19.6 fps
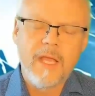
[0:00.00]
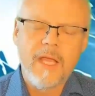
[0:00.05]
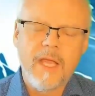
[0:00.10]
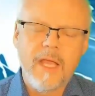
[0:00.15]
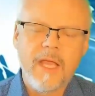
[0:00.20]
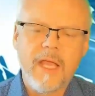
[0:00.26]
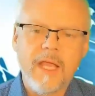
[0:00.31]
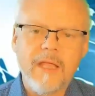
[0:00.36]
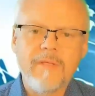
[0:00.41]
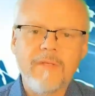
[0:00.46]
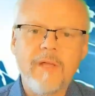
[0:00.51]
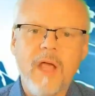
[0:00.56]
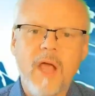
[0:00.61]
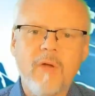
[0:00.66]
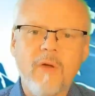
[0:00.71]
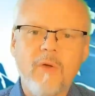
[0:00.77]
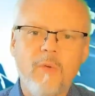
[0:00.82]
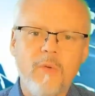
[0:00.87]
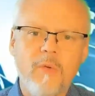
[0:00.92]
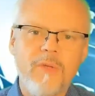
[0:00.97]

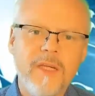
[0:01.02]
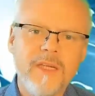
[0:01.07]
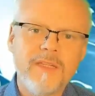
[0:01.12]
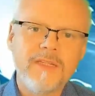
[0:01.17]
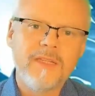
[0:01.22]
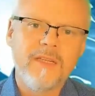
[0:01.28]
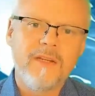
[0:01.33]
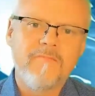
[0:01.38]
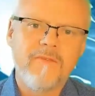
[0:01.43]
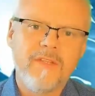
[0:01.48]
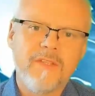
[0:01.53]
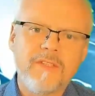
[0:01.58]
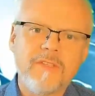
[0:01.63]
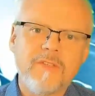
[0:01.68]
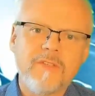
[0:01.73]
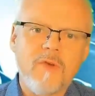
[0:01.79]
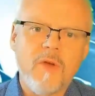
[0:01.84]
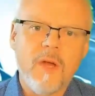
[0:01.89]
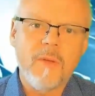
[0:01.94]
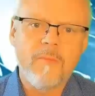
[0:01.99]
Netanyahu will need to convince
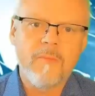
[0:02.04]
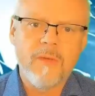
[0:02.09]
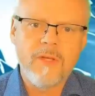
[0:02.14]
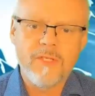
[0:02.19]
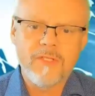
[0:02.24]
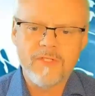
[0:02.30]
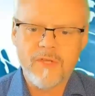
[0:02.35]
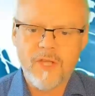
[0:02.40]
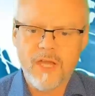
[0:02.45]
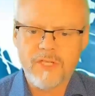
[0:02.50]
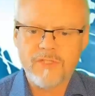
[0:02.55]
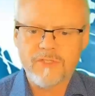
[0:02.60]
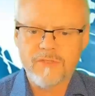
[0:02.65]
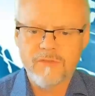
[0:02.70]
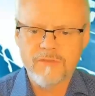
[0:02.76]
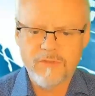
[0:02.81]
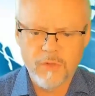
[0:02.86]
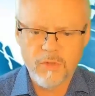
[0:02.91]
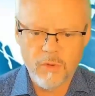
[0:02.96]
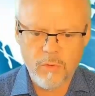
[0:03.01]
the Trump
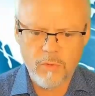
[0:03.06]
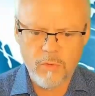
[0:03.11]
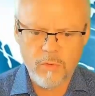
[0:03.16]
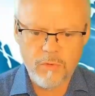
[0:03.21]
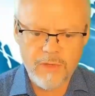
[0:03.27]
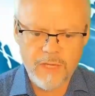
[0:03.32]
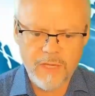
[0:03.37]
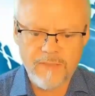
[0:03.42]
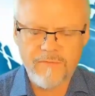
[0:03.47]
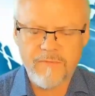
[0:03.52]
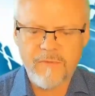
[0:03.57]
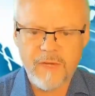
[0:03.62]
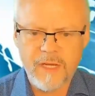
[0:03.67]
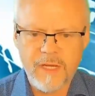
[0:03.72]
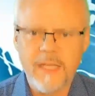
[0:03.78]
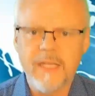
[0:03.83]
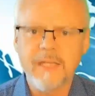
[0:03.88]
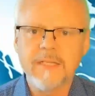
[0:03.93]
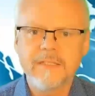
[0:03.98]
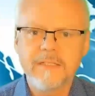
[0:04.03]
administration to, at the very
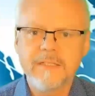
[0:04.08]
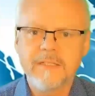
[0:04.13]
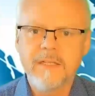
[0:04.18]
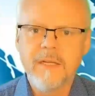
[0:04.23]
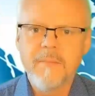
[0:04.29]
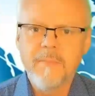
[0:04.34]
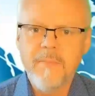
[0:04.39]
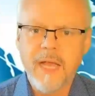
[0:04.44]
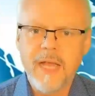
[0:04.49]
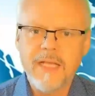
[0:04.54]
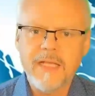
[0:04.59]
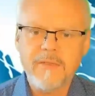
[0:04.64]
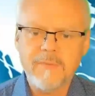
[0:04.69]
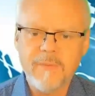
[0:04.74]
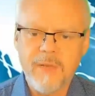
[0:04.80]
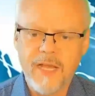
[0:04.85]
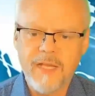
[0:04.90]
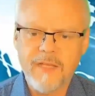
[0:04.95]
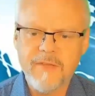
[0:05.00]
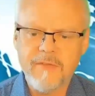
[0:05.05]
least, back his
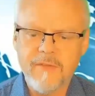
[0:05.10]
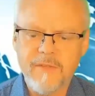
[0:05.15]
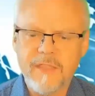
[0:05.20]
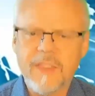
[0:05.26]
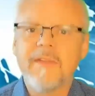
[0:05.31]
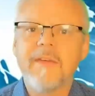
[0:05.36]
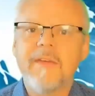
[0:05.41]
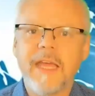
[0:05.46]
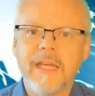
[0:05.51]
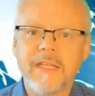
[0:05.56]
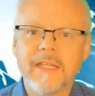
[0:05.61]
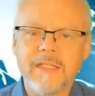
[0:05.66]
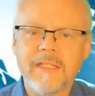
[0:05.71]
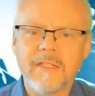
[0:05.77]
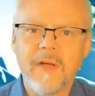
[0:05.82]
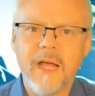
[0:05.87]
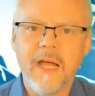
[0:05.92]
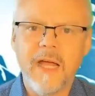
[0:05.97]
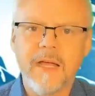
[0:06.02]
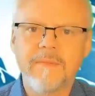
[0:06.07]
planned offensive against
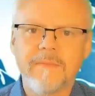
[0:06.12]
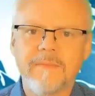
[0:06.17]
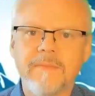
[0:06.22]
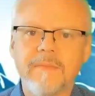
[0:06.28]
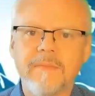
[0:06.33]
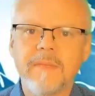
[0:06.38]
Iran.